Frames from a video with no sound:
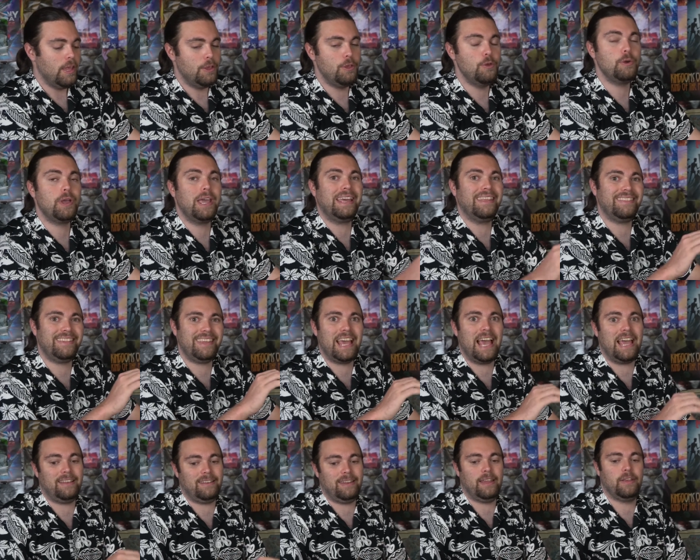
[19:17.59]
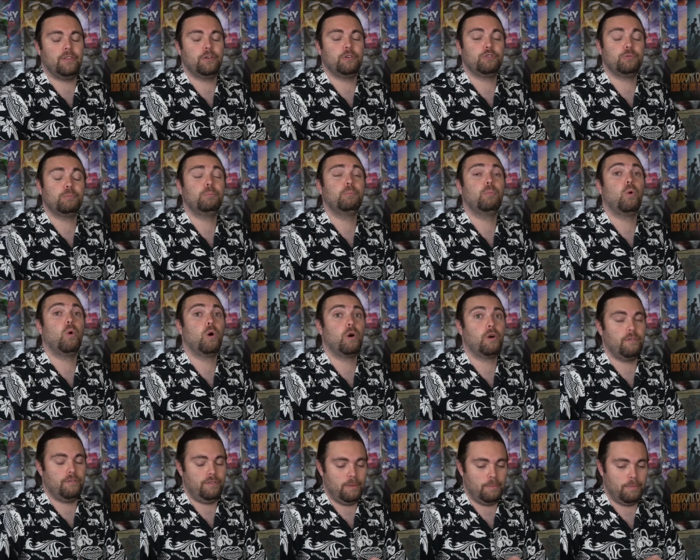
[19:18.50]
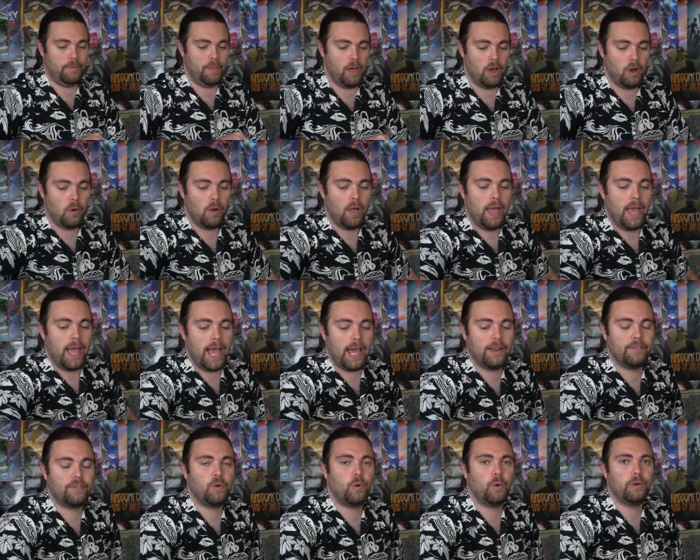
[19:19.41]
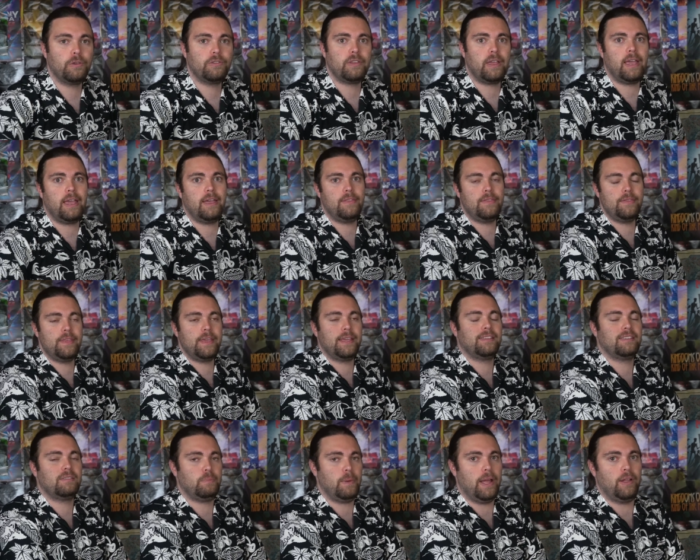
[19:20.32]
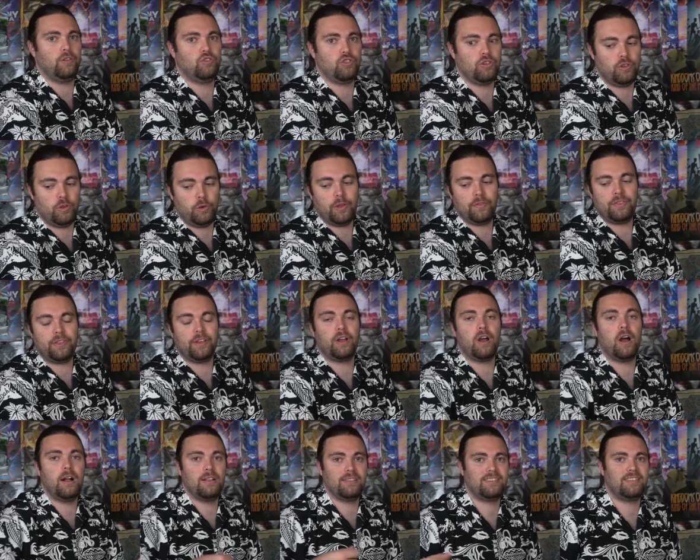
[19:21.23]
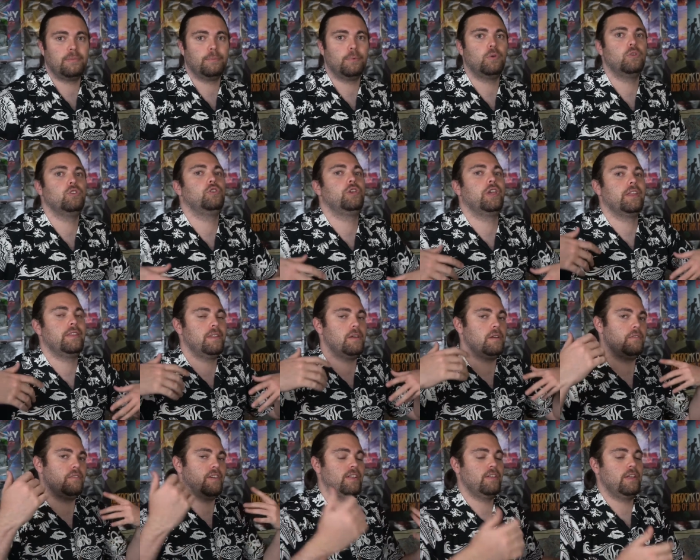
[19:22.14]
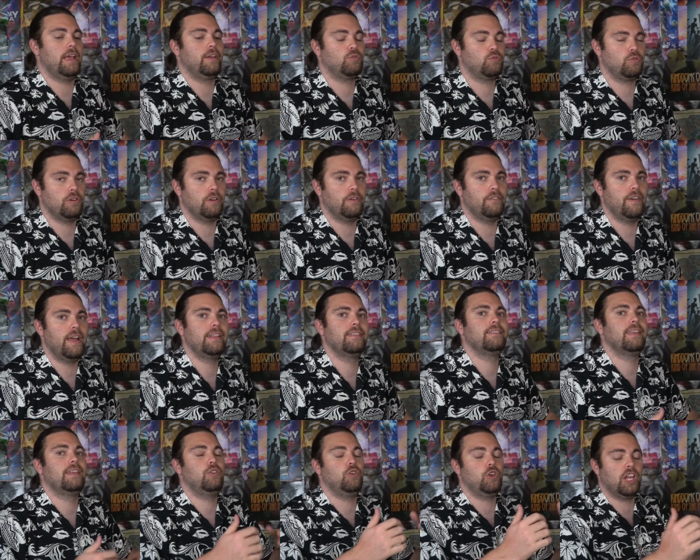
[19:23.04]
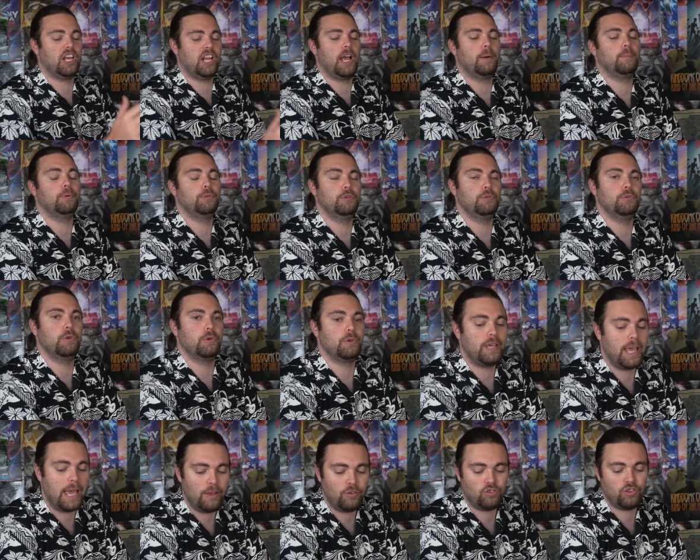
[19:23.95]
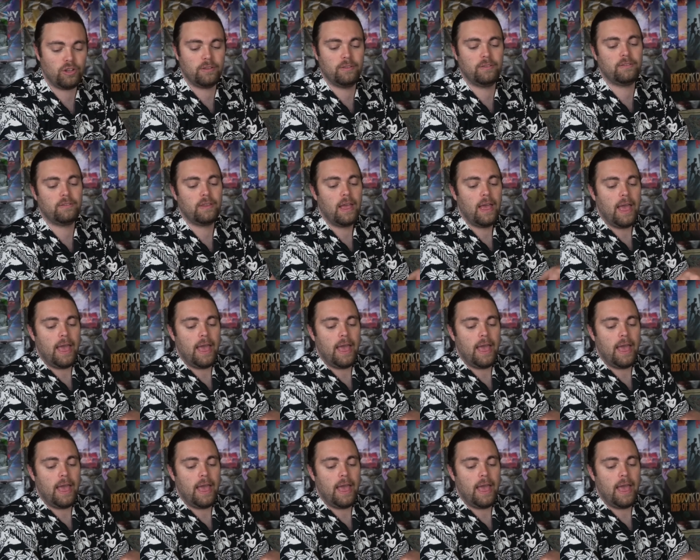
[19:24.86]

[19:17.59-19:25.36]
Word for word: You get the idea. There's more of them, though. And of course, in the expansion, you get the constable, you get the event, extra events, and you get a couple new locations.